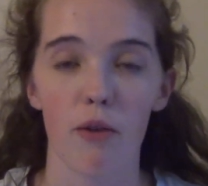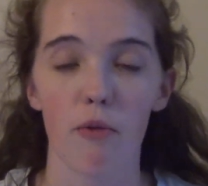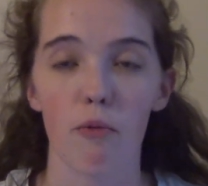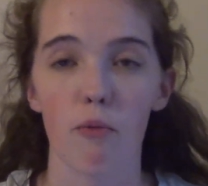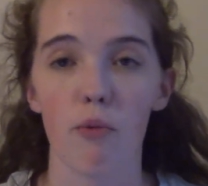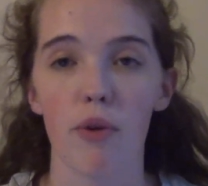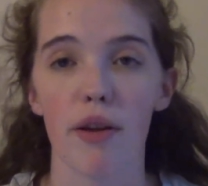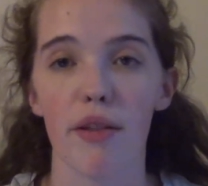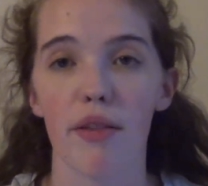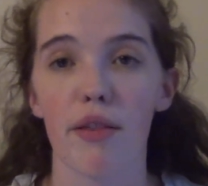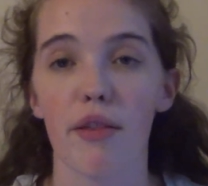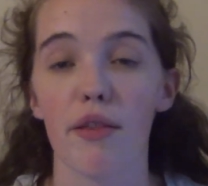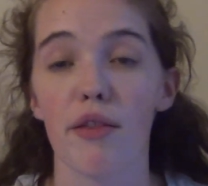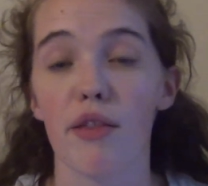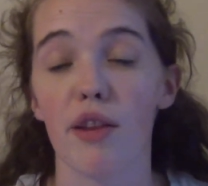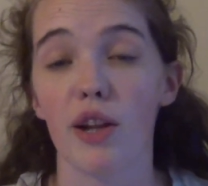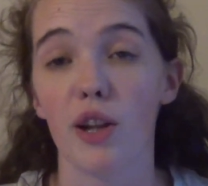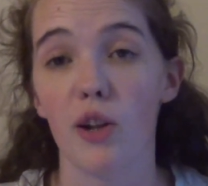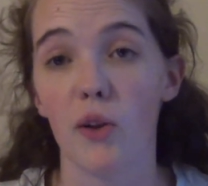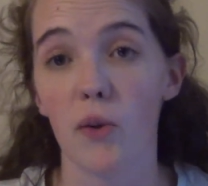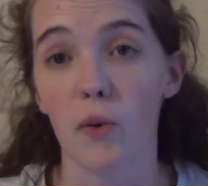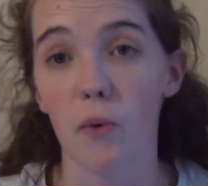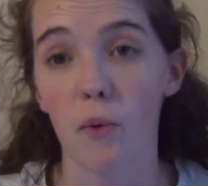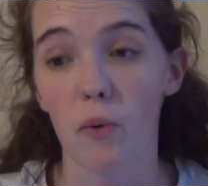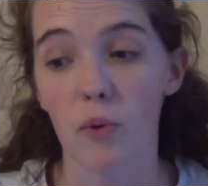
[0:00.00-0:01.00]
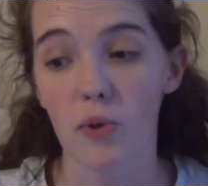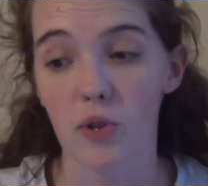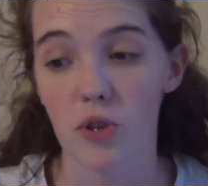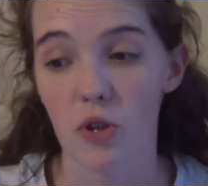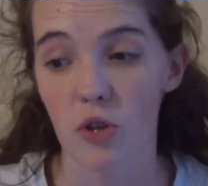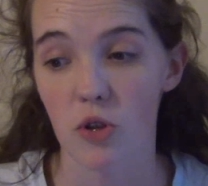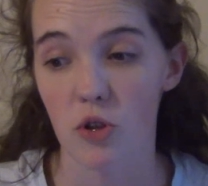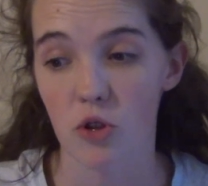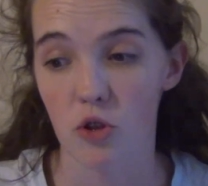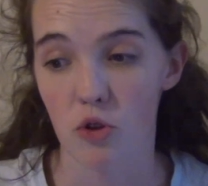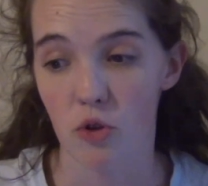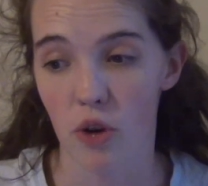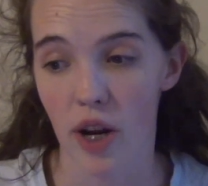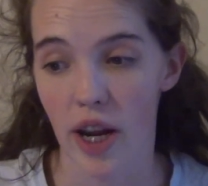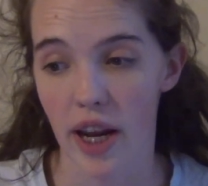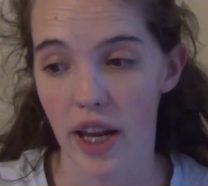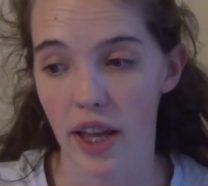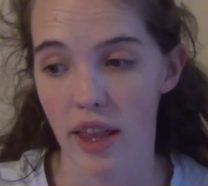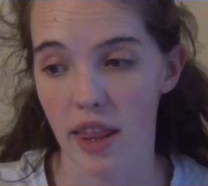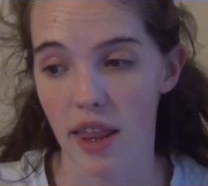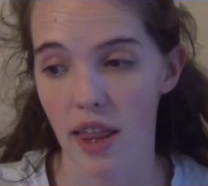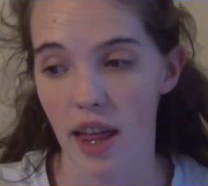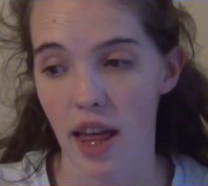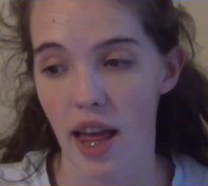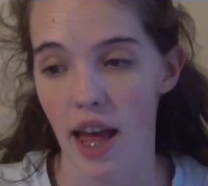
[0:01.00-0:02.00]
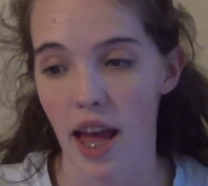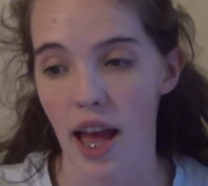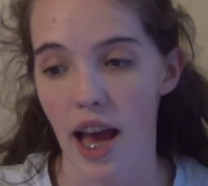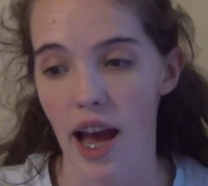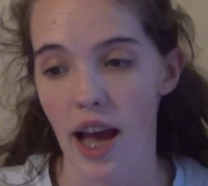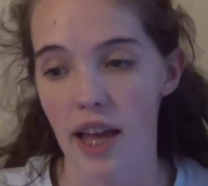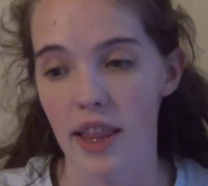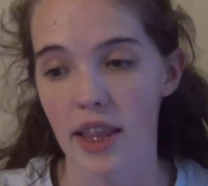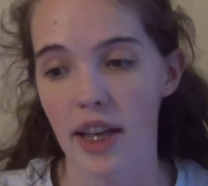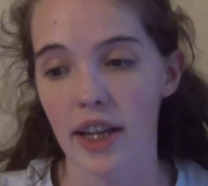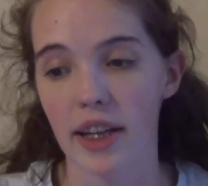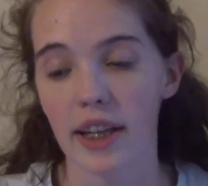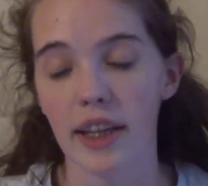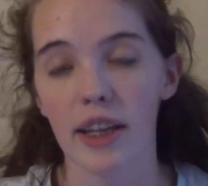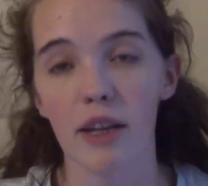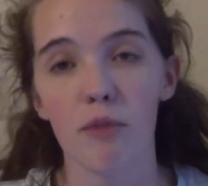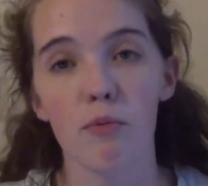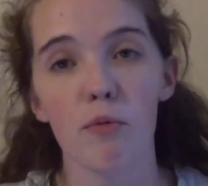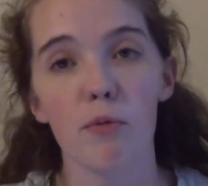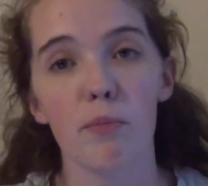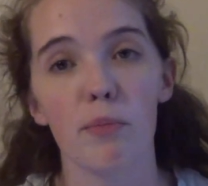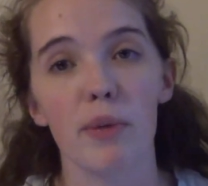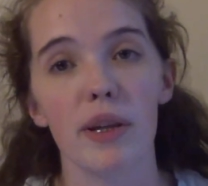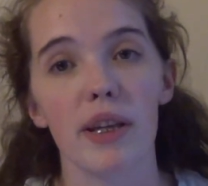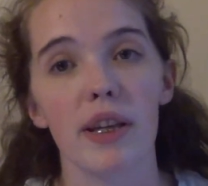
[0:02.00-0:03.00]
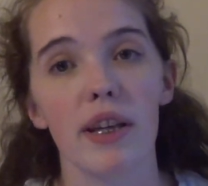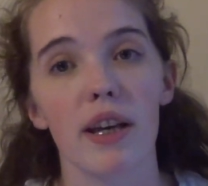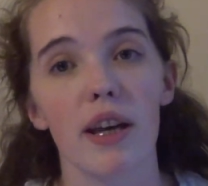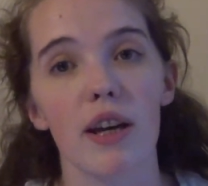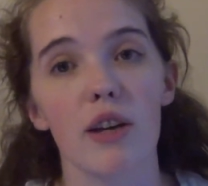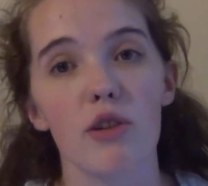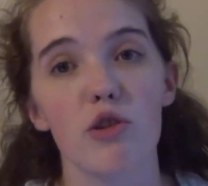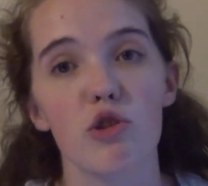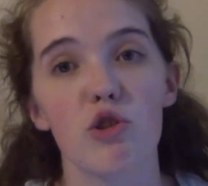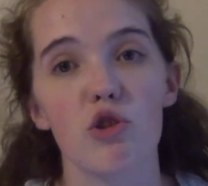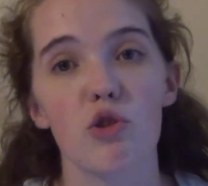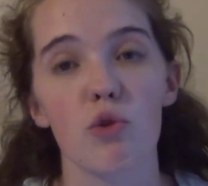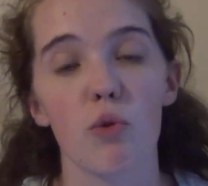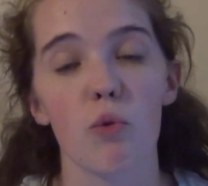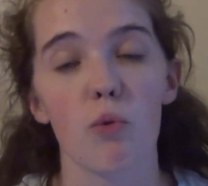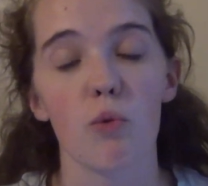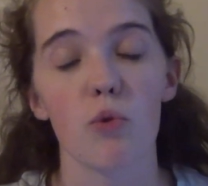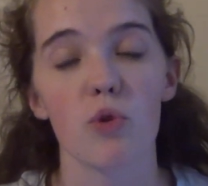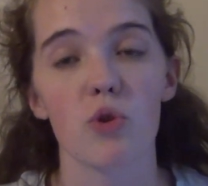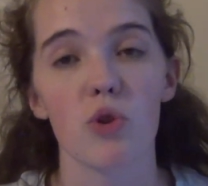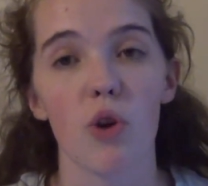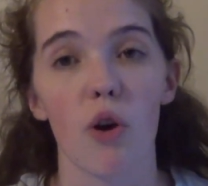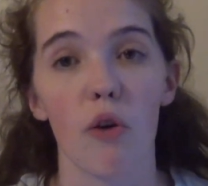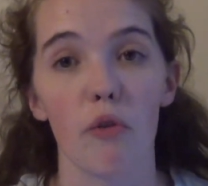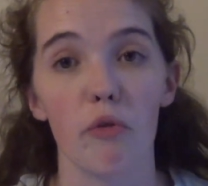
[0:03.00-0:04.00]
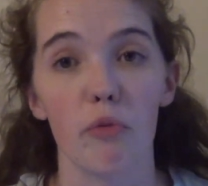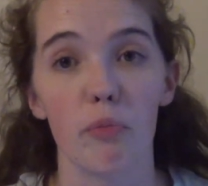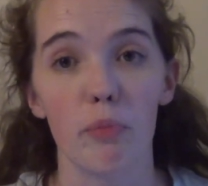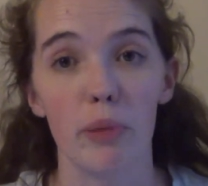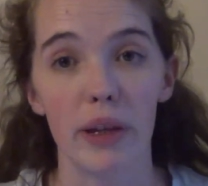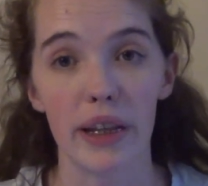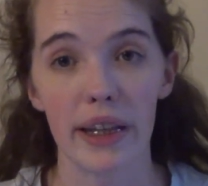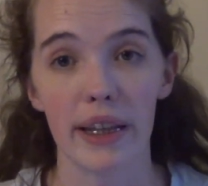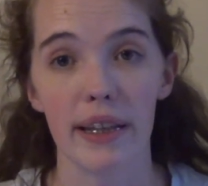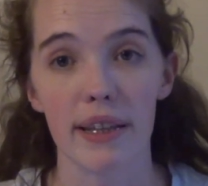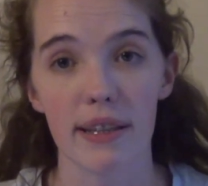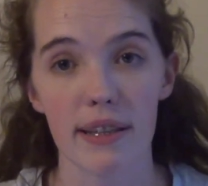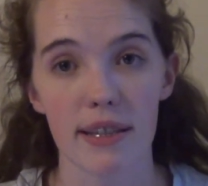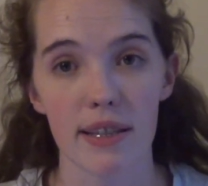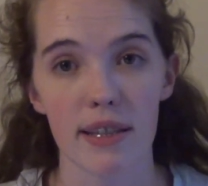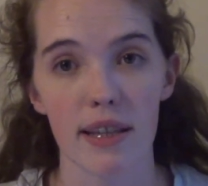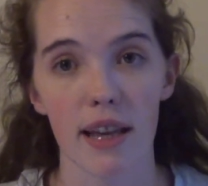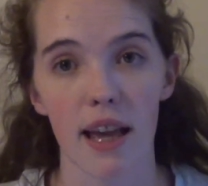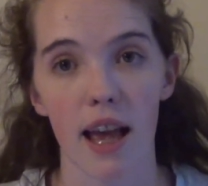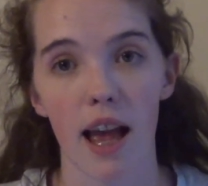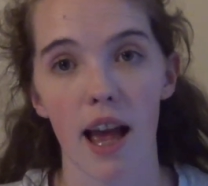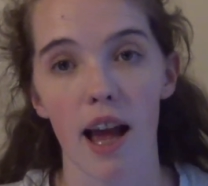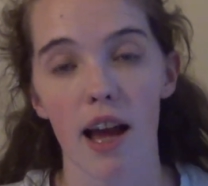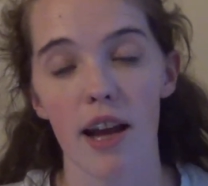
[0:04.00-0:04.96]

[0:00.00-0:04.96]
with the Lord's strength, and that he will be a source of peace.